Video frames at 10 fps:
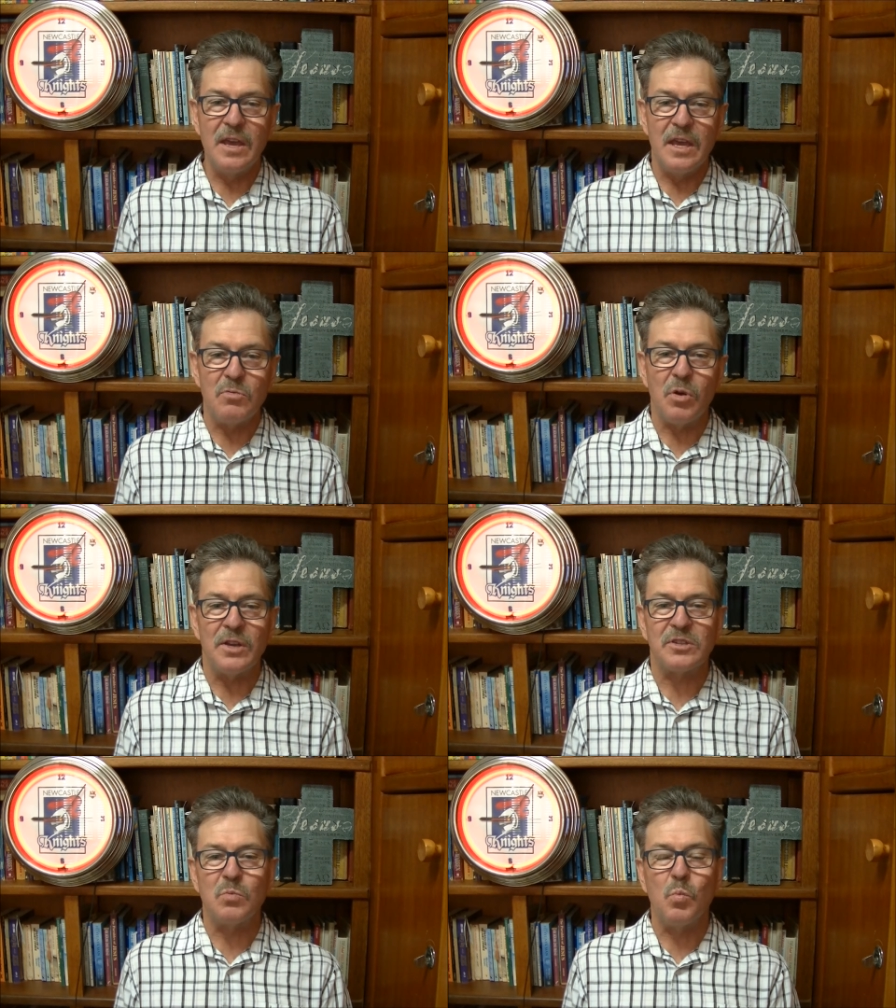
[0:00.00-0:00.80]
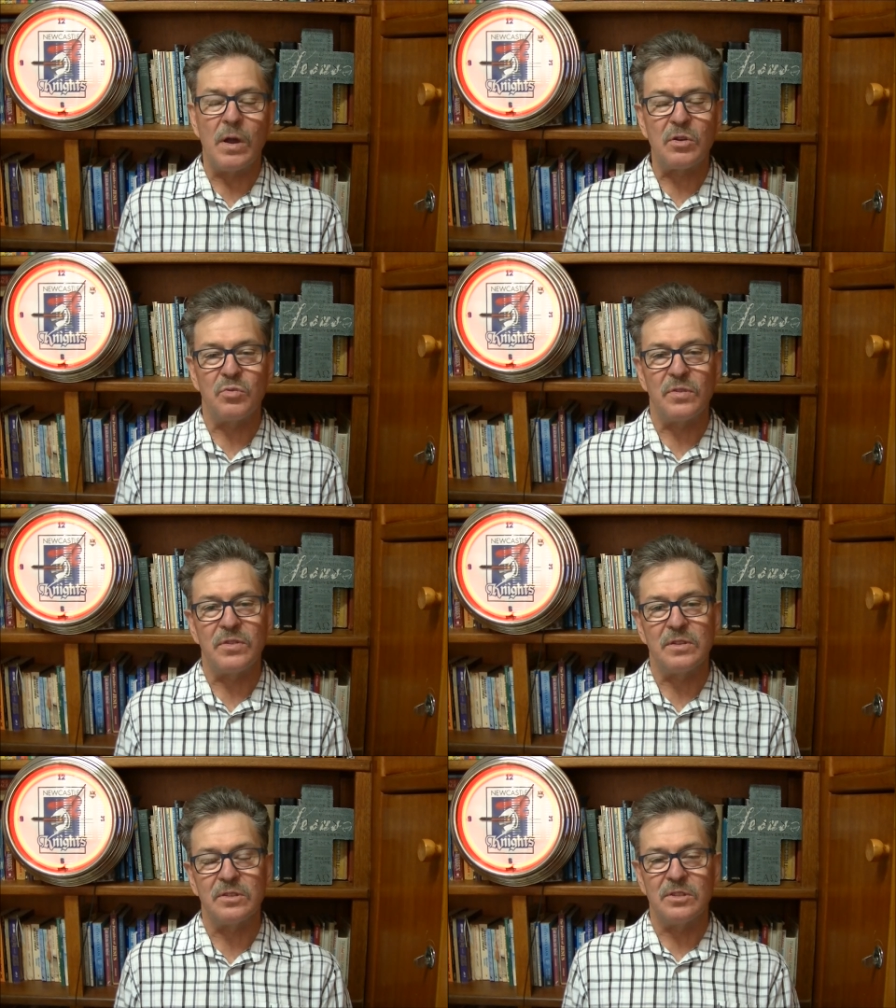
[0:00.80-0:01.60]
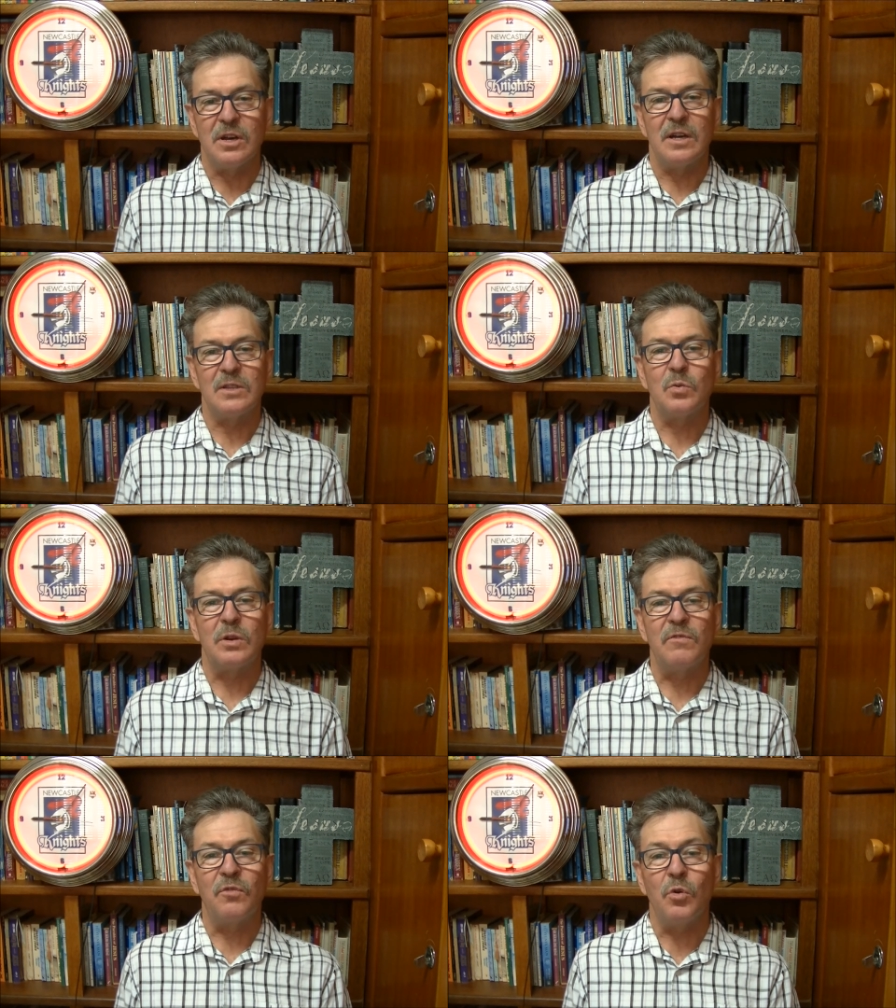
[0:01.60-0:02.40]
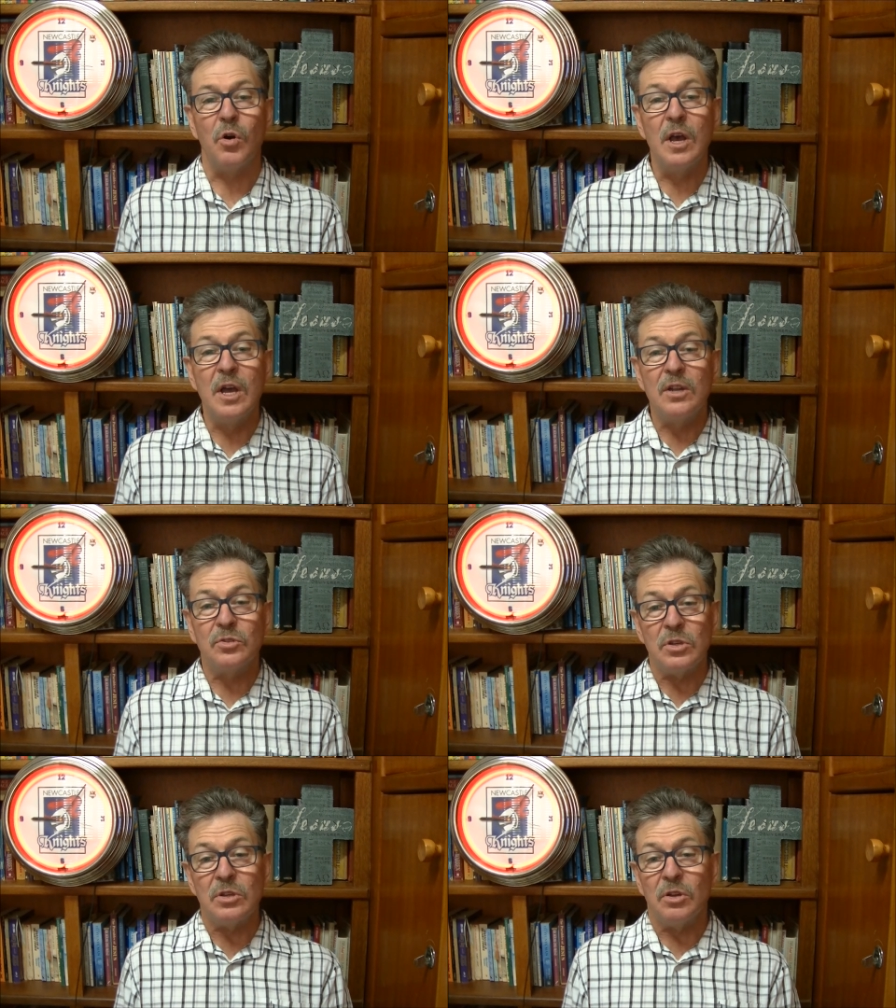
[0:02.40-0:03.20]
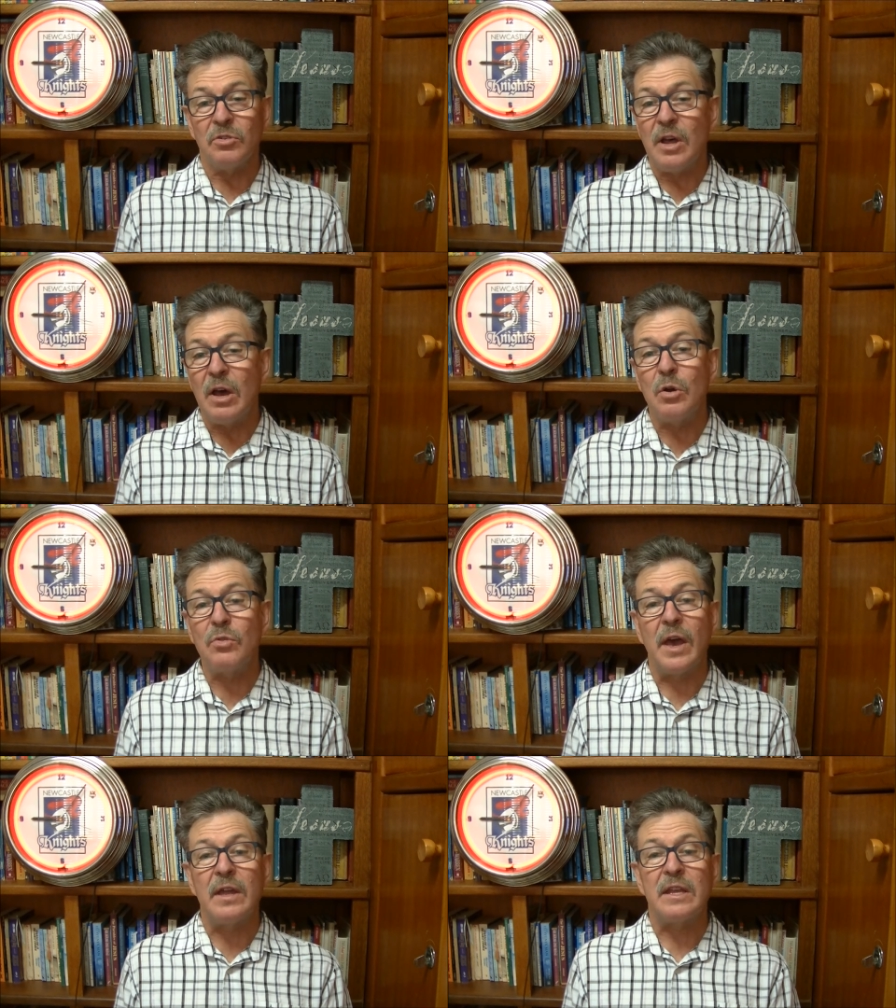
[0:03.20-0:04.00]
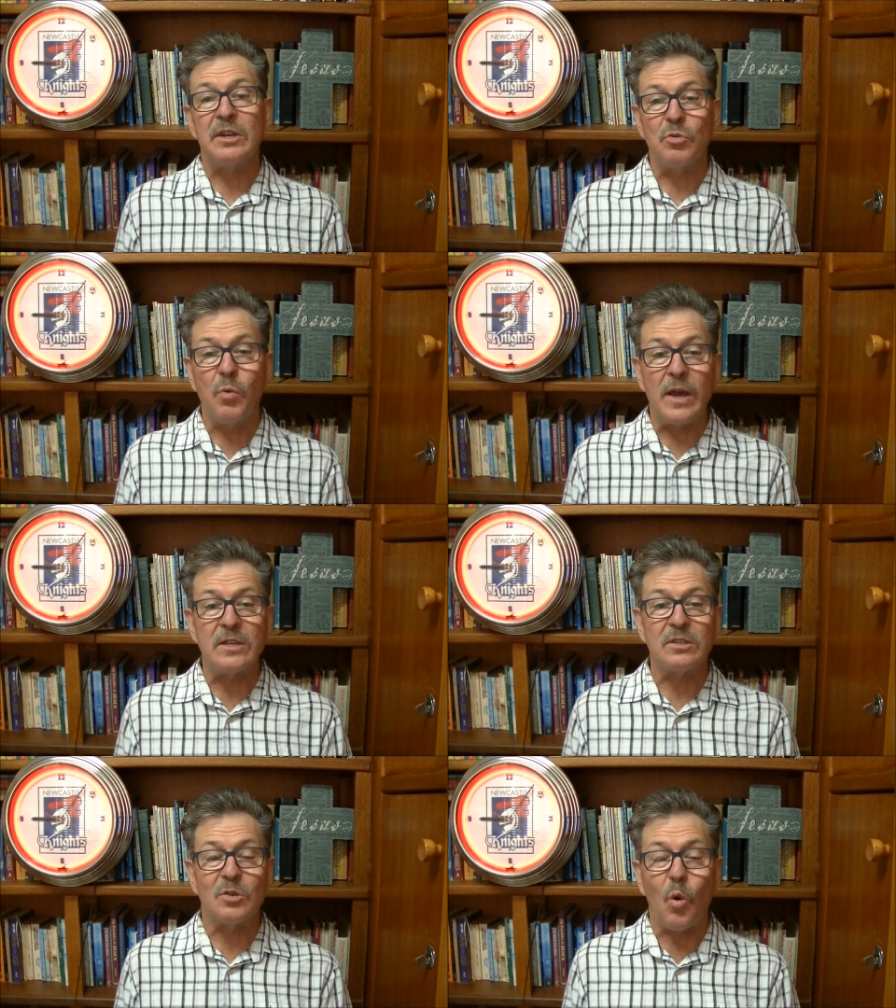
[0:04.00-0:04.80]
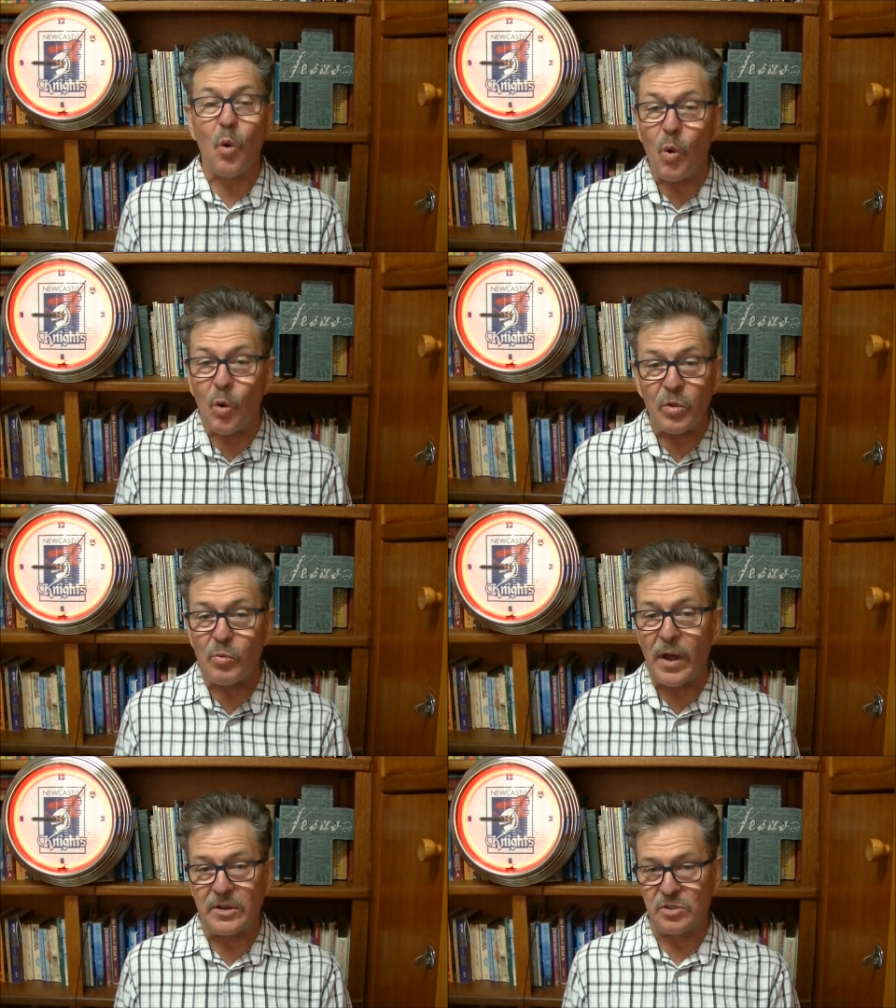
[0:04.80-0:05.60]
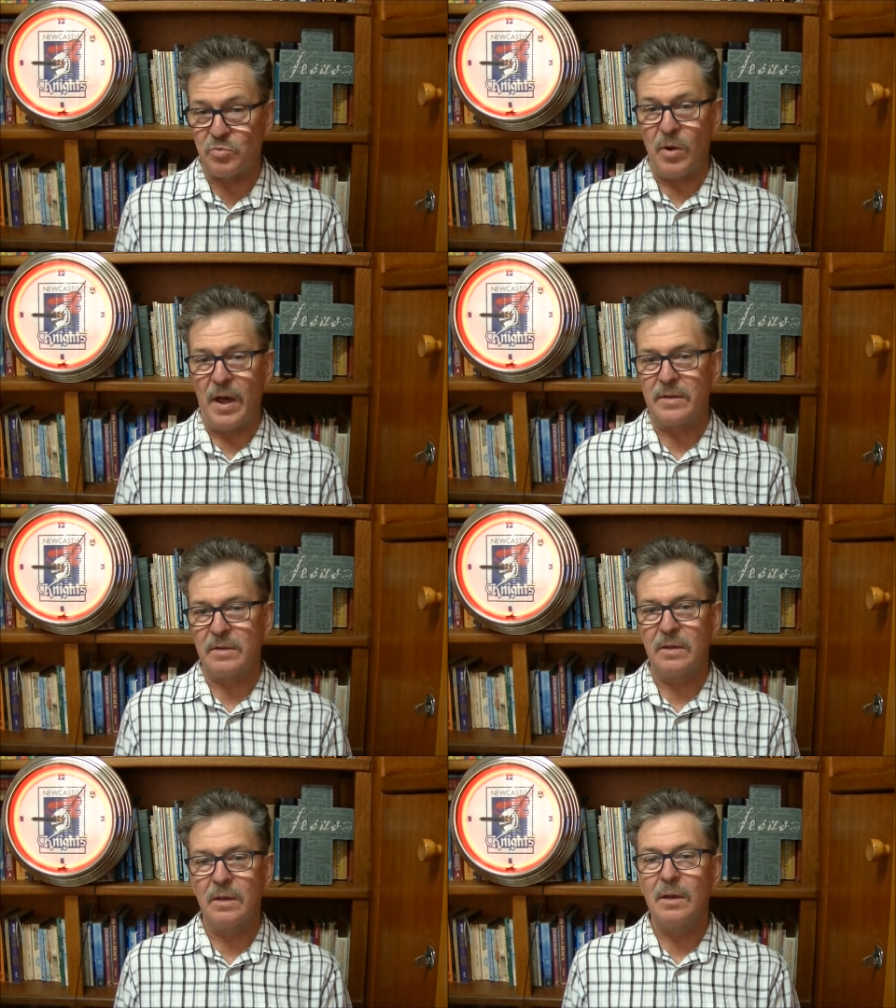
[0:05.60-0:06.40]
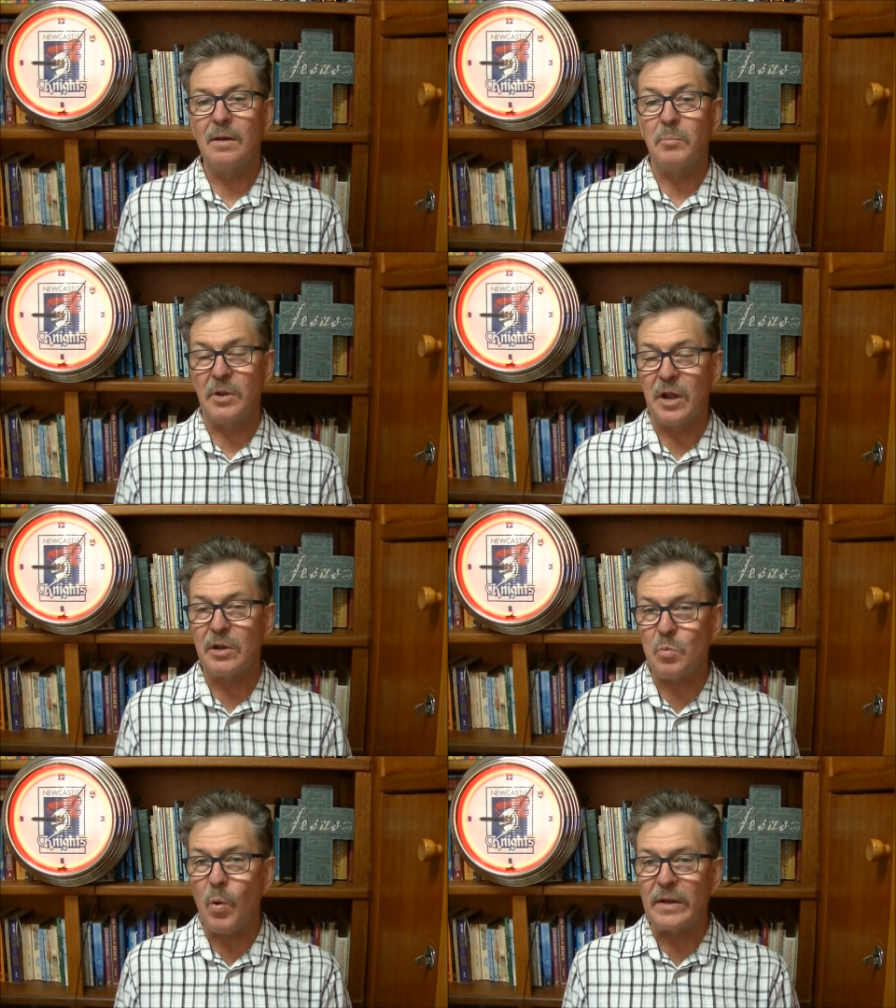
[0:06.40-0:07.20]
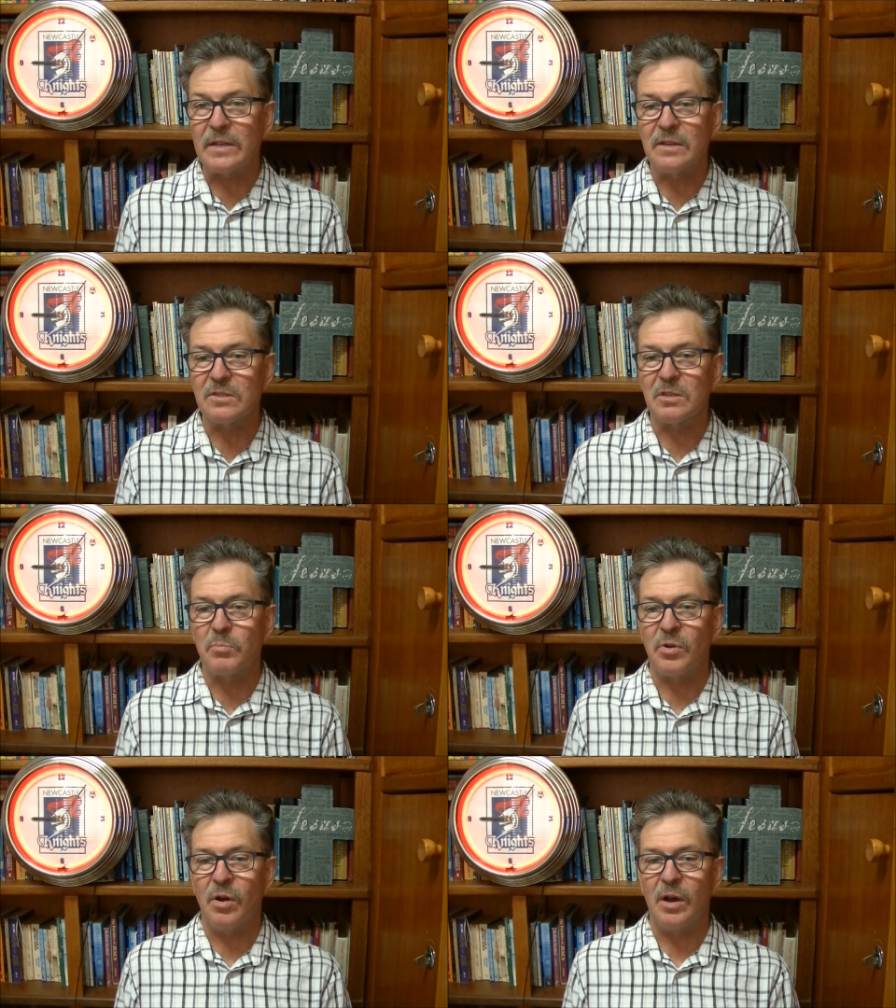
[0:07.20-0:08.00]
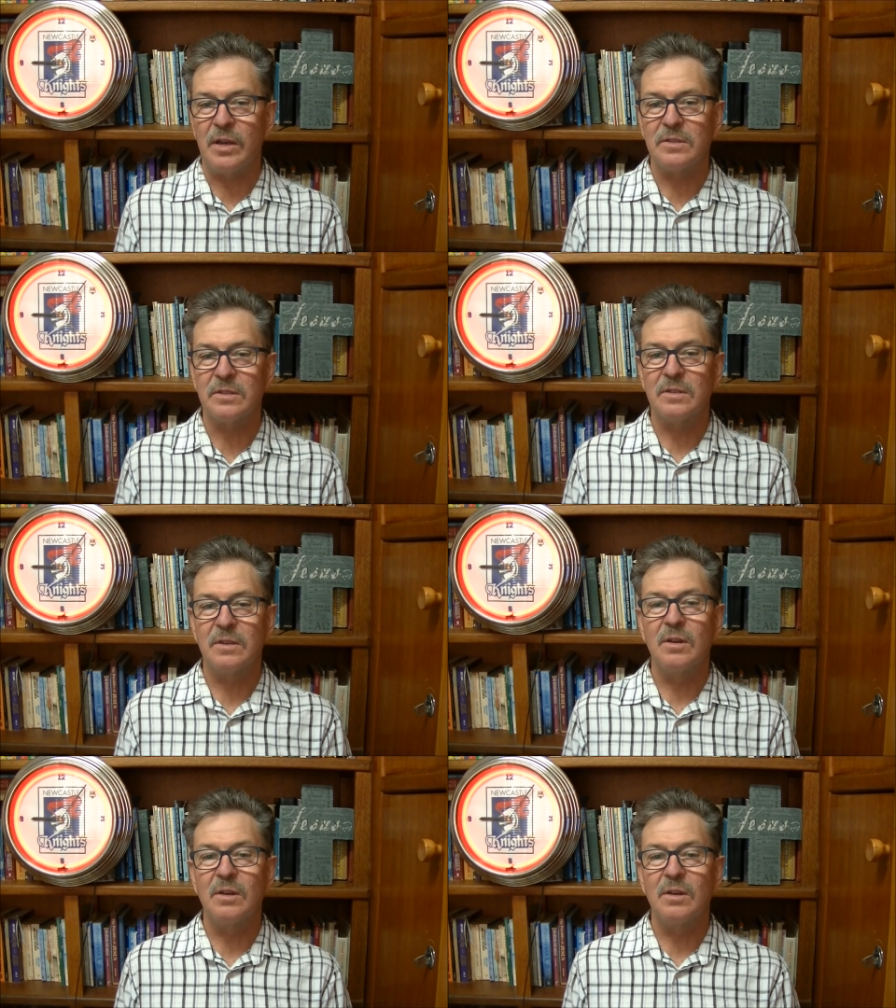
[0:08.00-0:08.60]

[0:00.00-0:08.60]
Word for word: He writes in 1 Corinthians 9:24, "Do you not know that in a race all the runners run, but only one gets the prize.